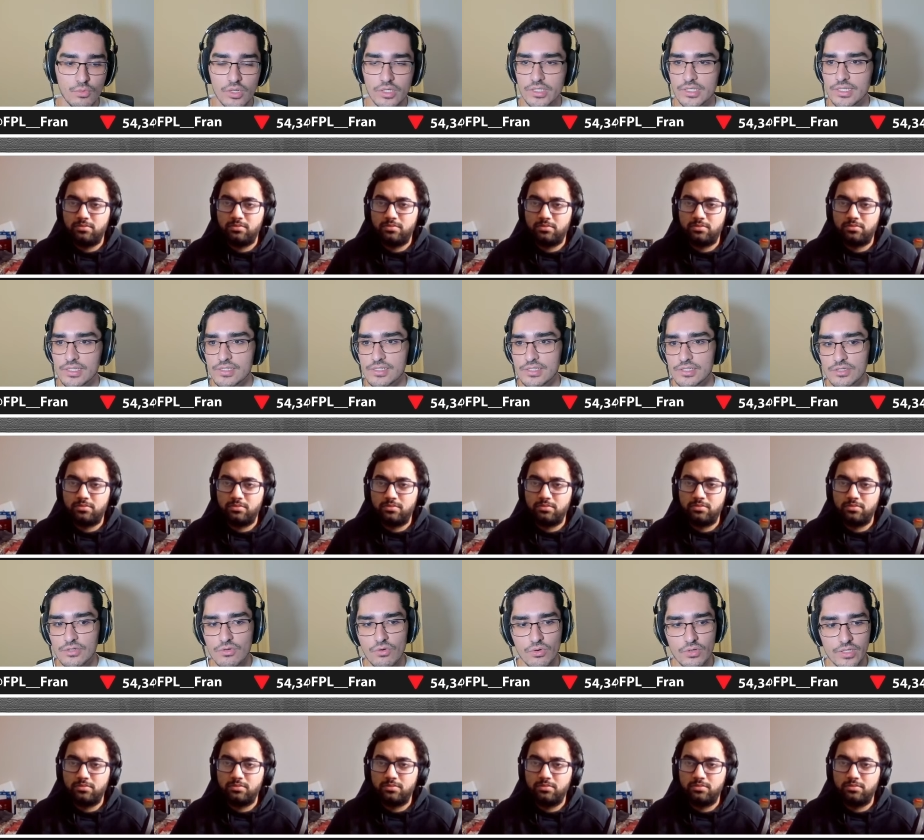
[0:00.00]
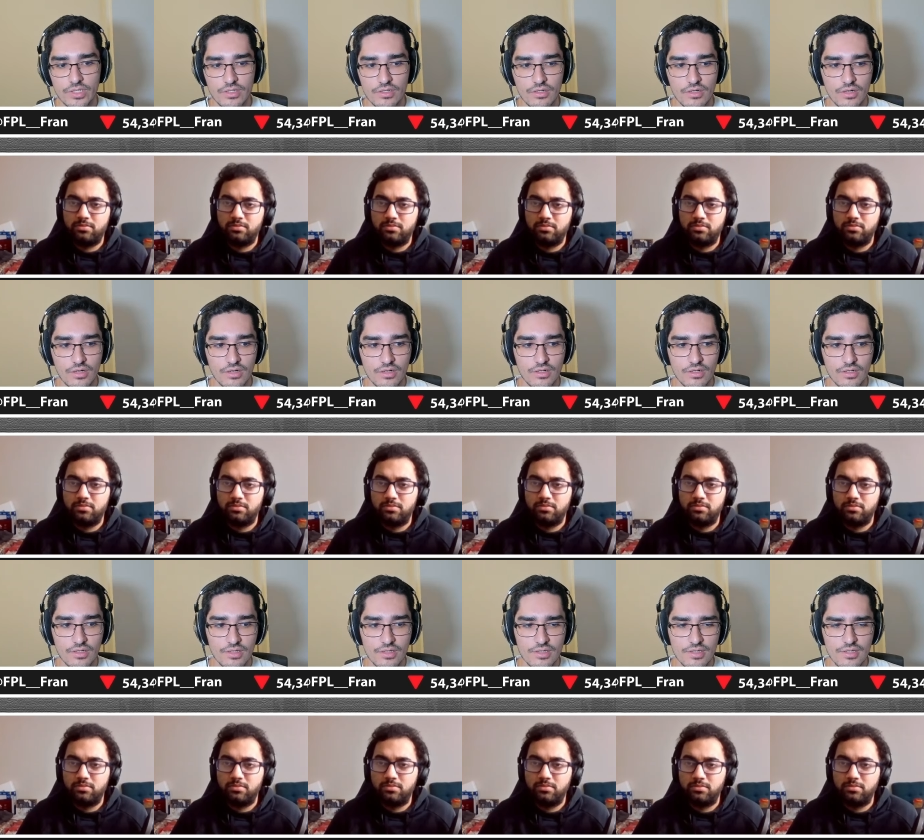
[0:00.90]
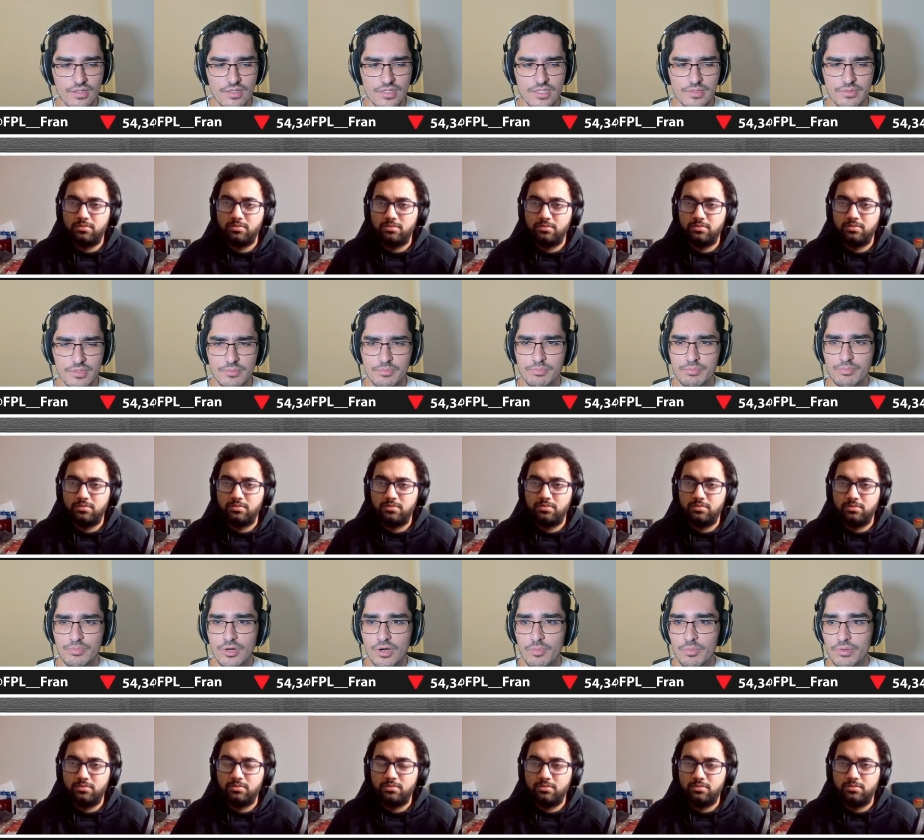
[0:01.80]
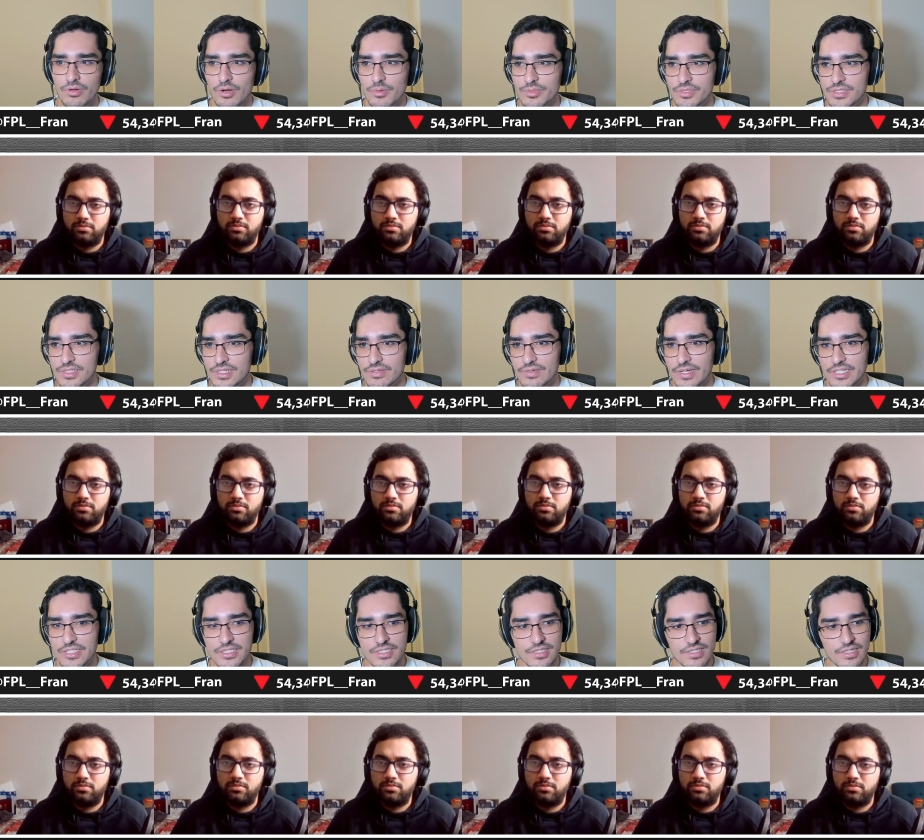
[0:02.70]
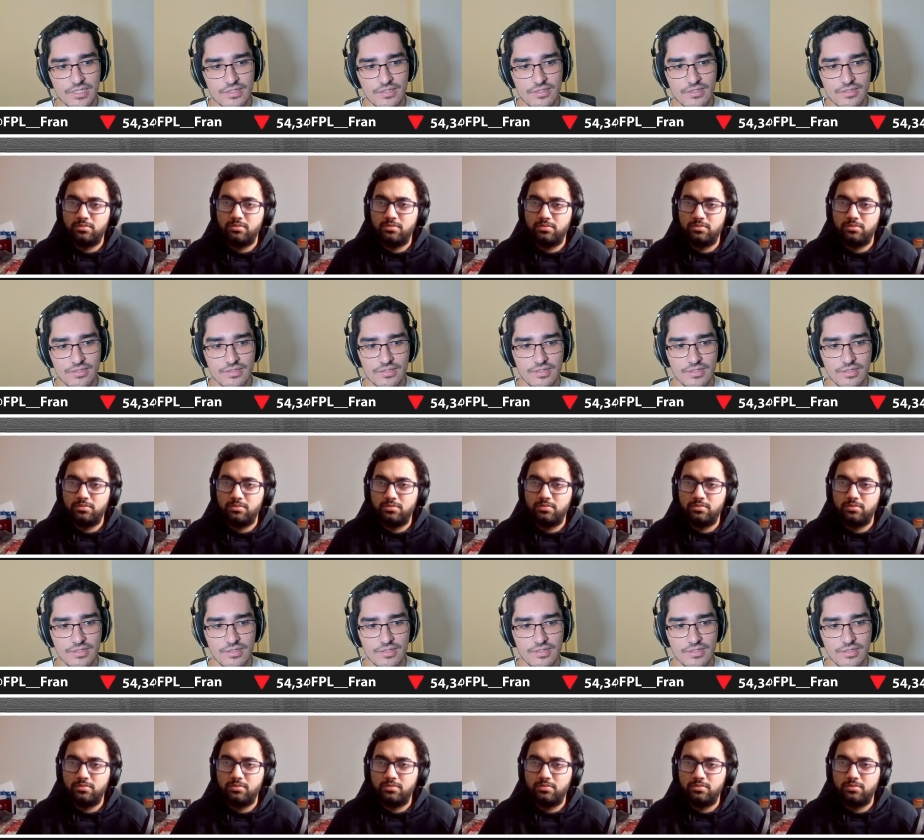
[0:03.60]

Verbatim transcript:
Speaker 1: Watkins, and Gordon are some of the popular options I've actually seen.